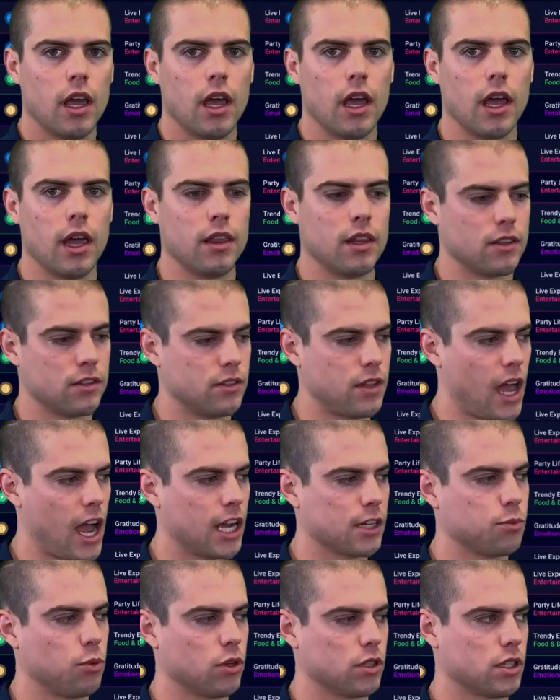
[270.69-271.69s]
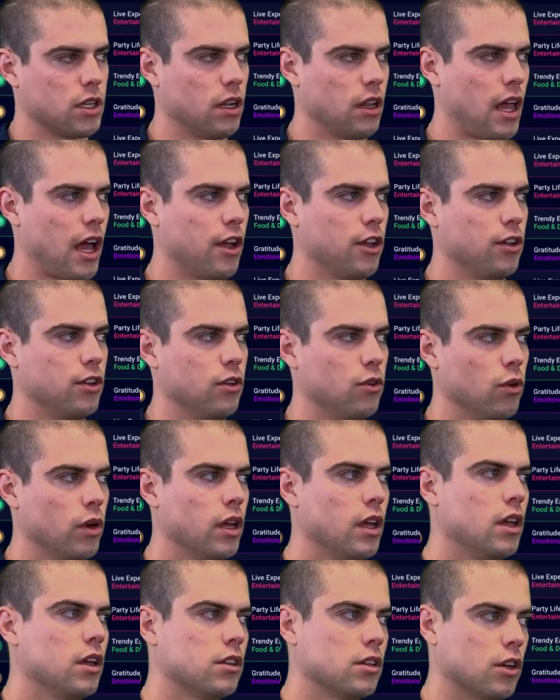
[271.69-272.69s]
and this dashboard is going to allow you
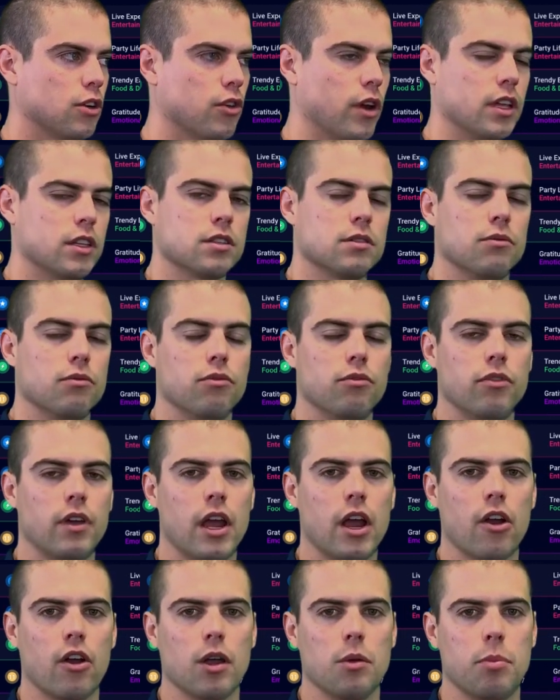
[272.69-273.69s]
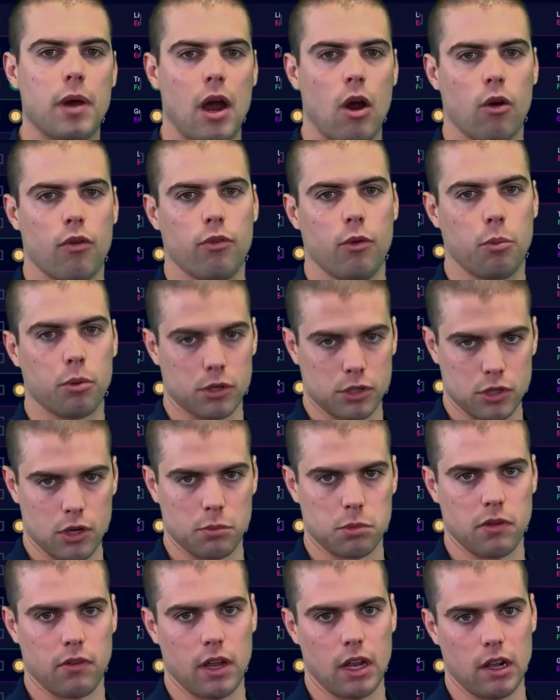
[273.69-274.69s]
to create some very powerful
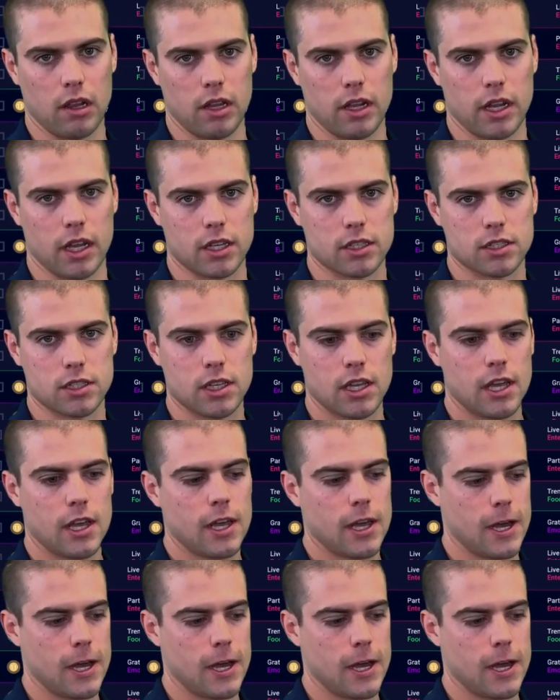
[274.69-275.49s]
prescriptive analytics